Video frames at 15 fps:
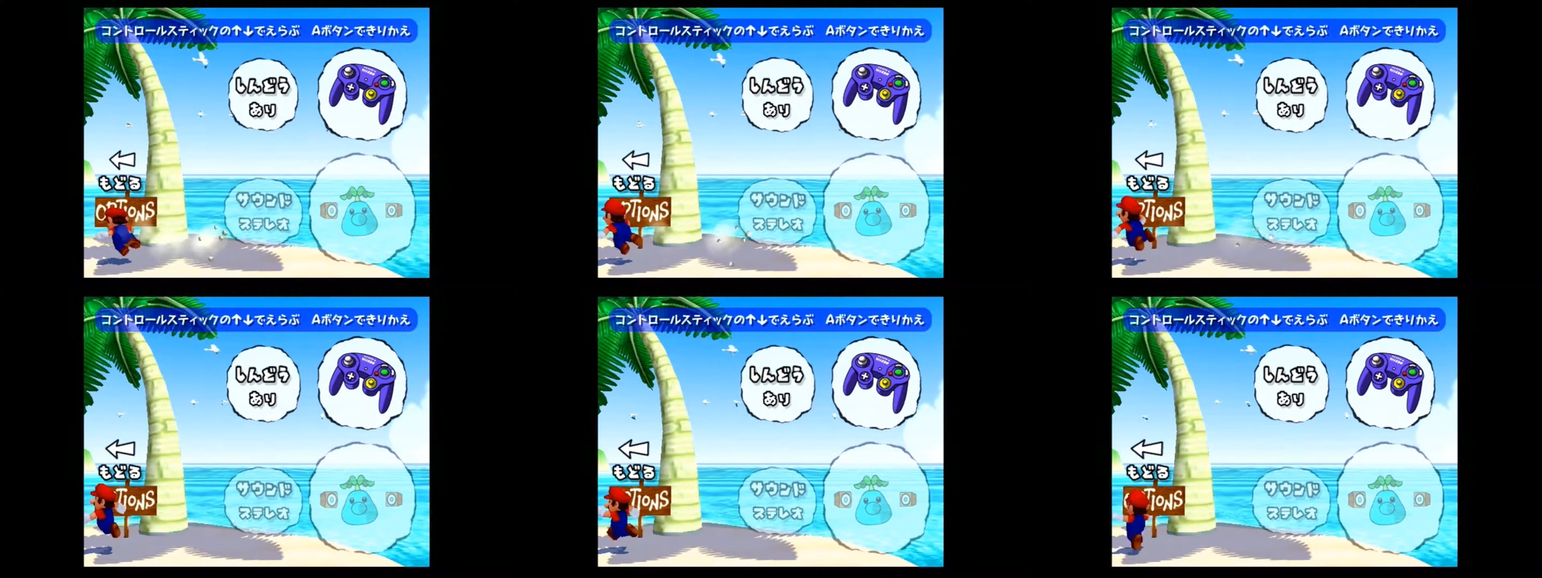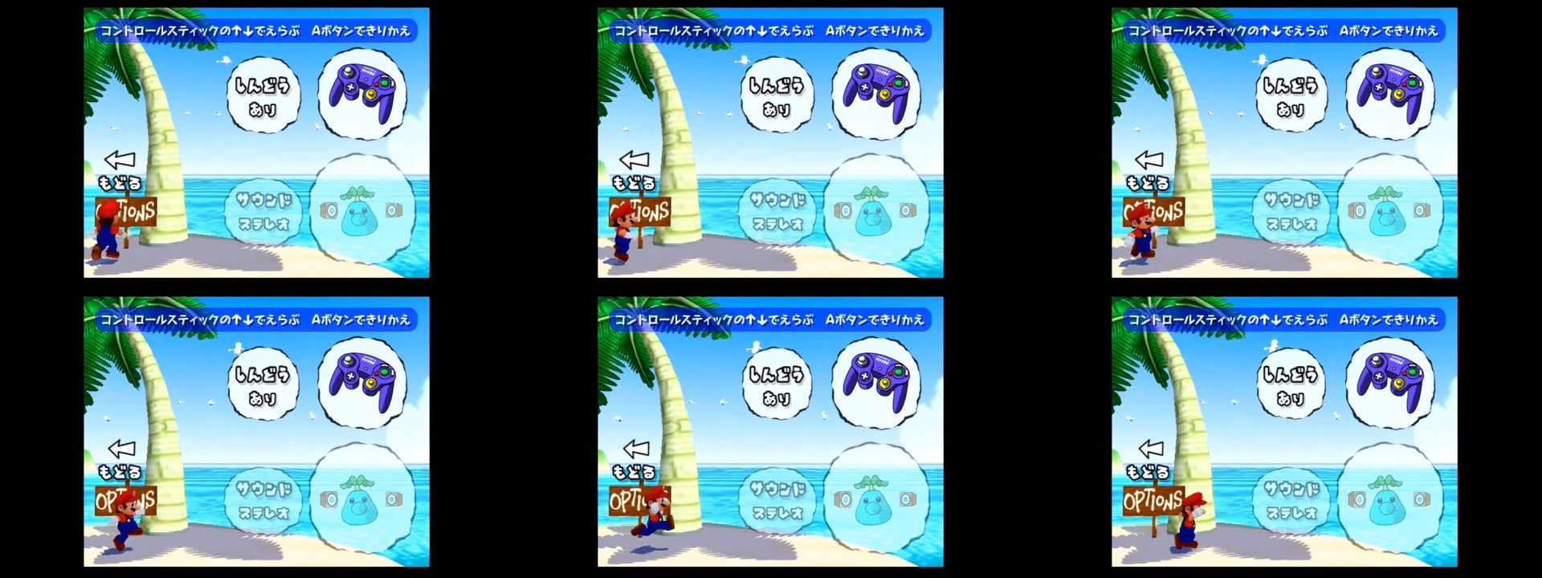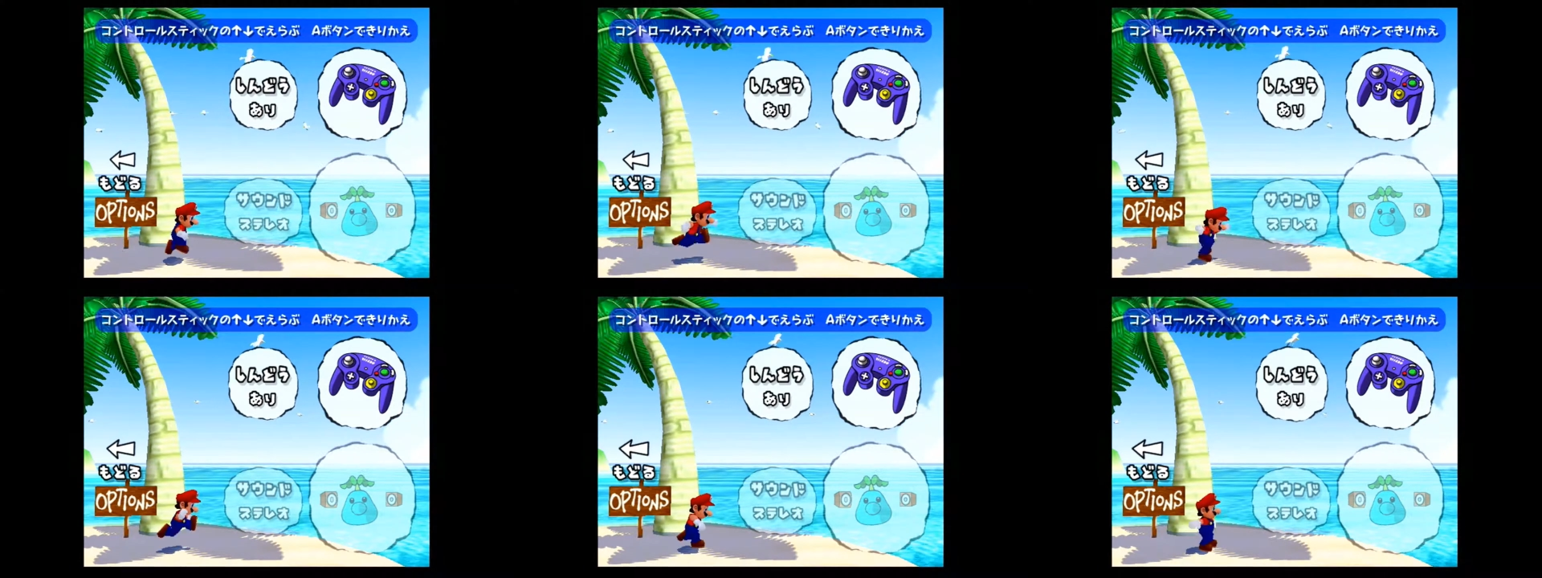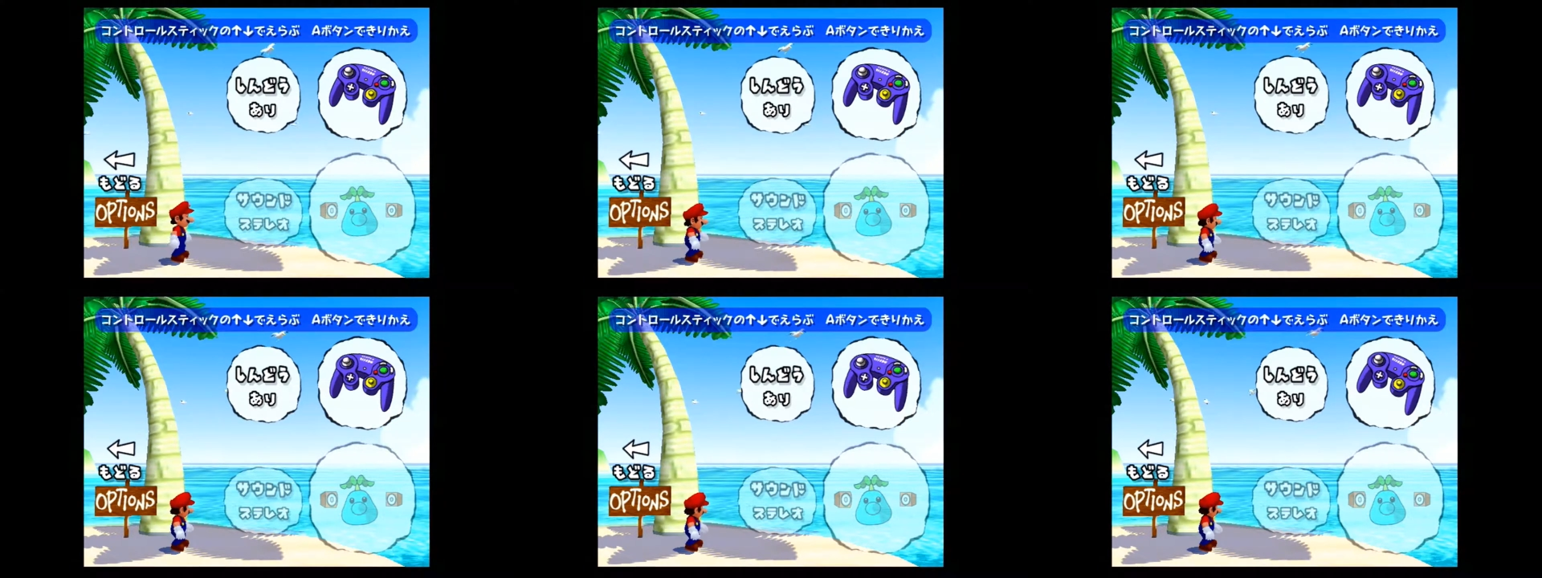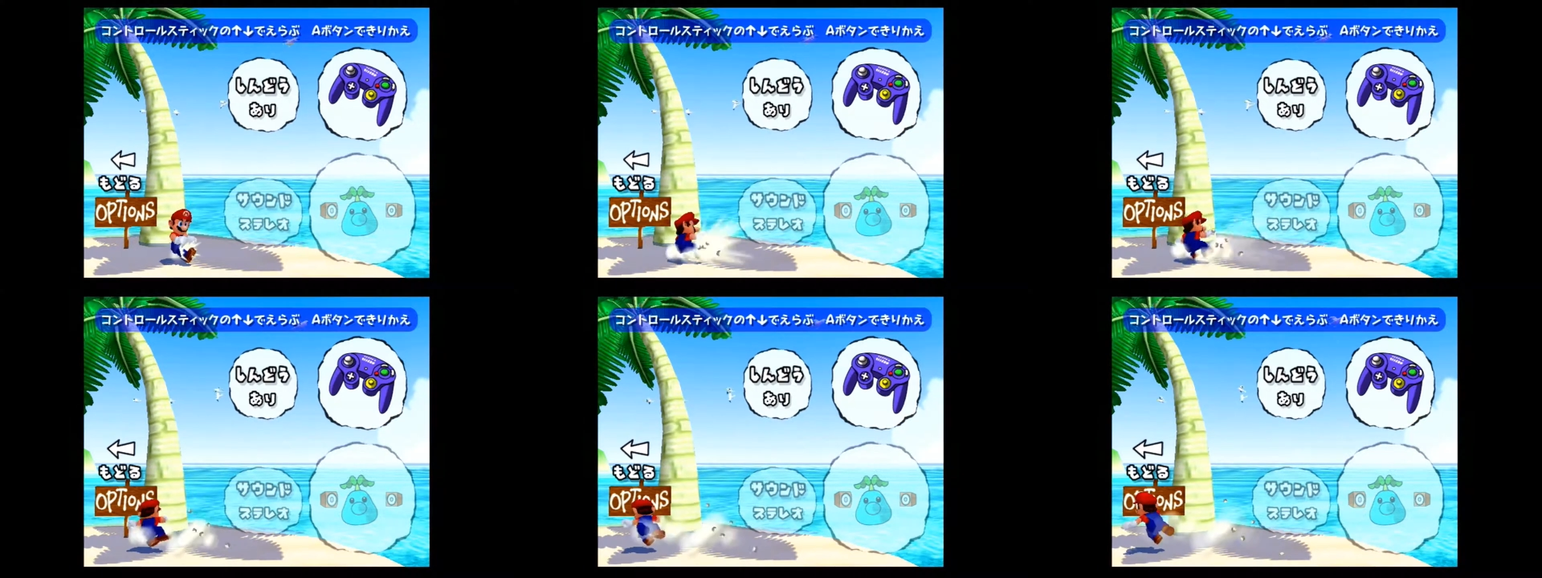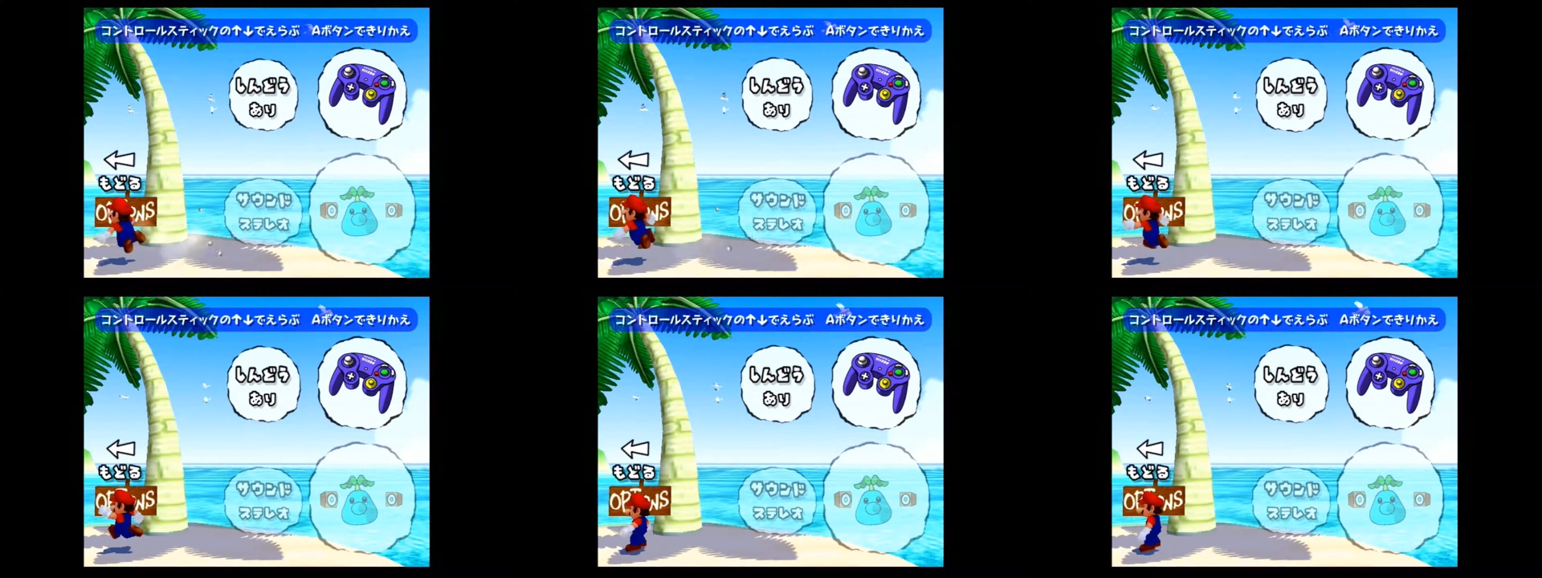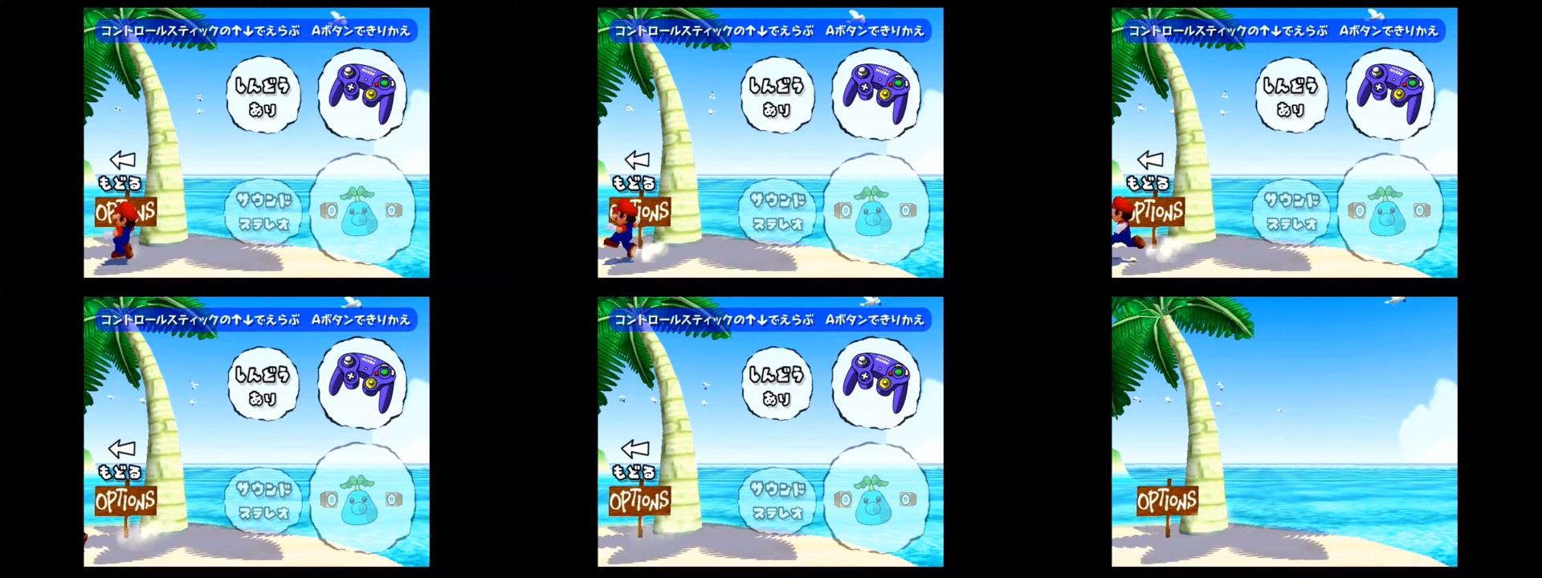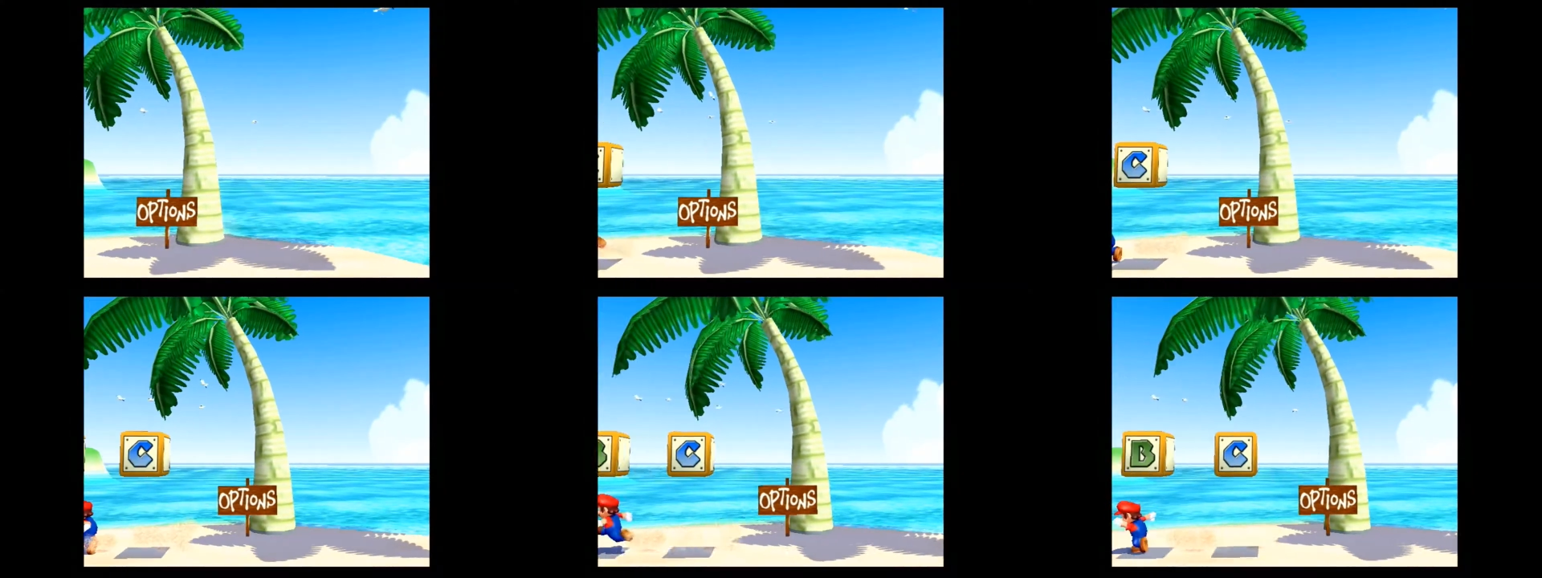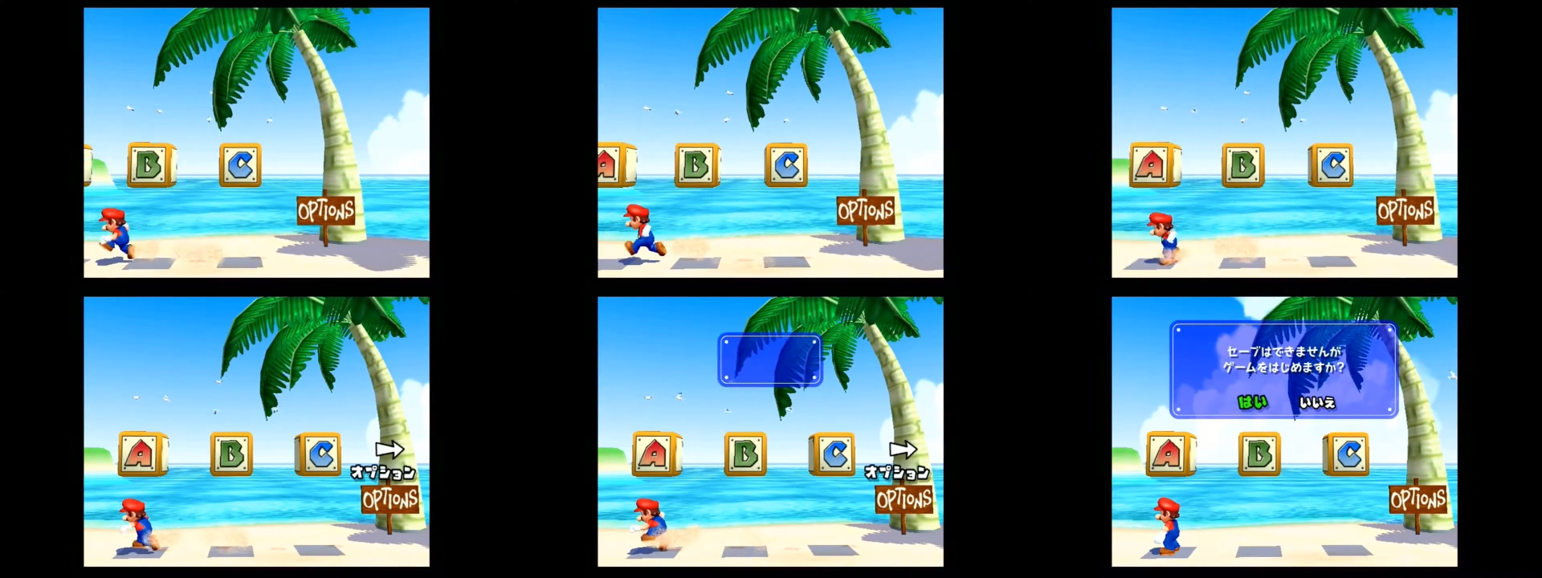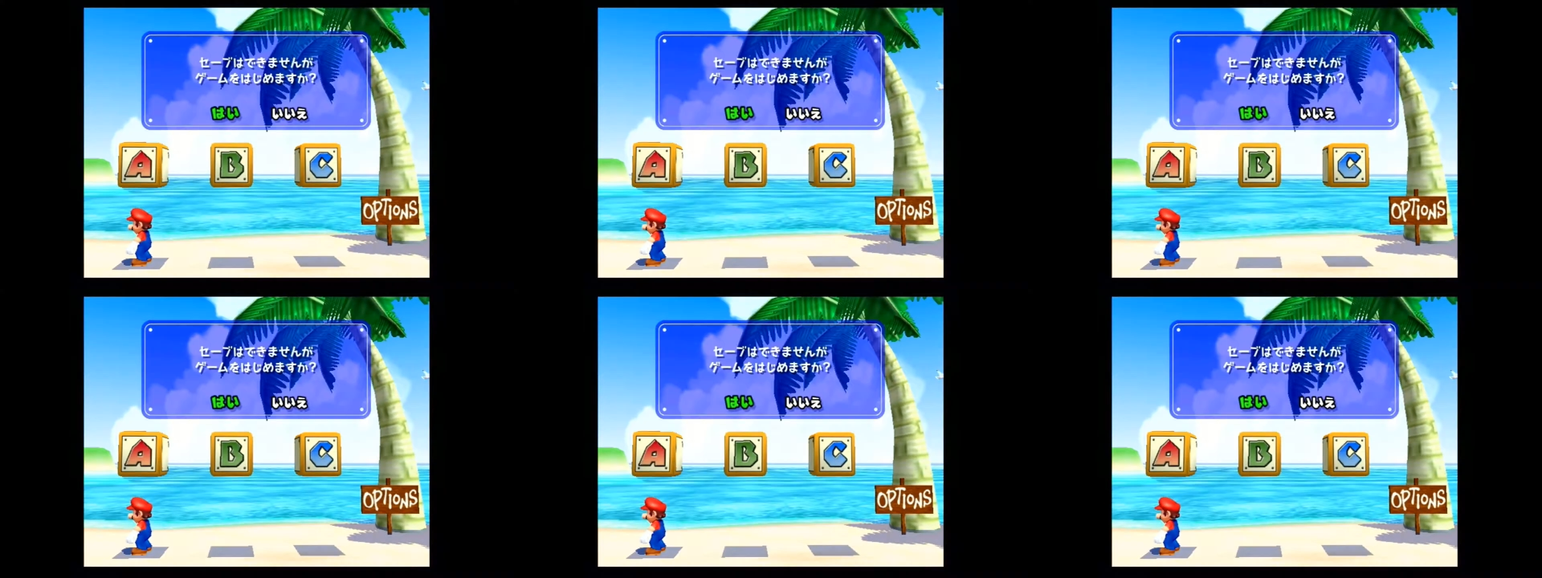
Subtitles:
(no speaker visible)